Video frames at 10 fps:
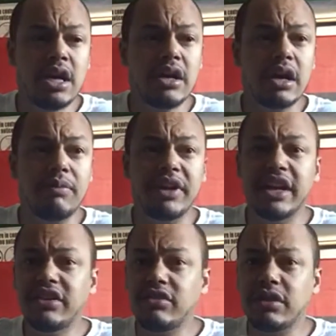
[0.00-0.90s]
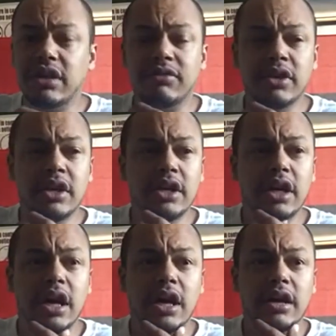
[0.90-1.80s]
the history of
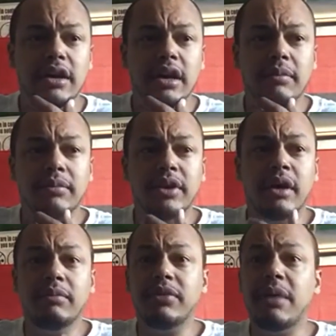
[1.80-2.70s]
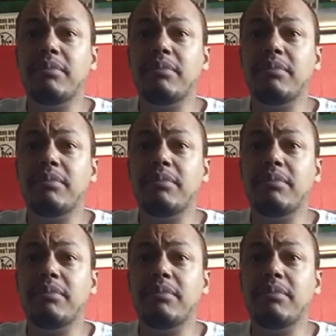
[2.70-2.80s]
them